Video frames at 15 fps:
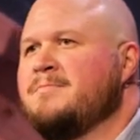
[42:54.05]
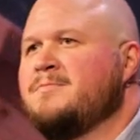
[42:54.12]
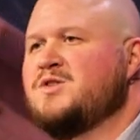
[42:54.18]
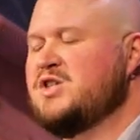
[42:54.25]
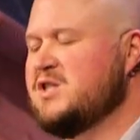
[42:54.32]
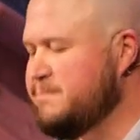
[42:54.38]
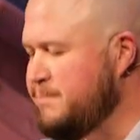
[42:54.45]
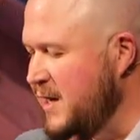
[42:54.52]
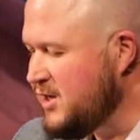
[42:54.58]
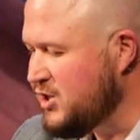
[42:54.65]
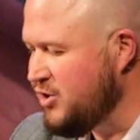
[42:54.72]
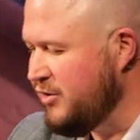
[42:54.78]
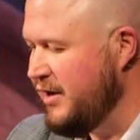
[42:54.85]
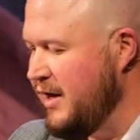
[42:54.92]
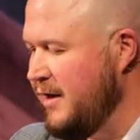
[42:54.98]
And just
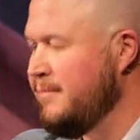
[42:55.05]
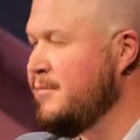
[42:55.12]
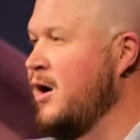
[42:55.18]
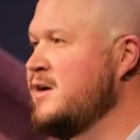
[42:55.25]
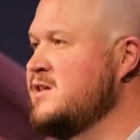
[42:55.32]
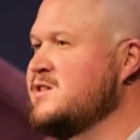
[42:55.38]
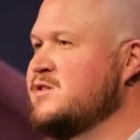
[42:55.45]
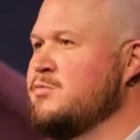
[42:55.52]
picture him on his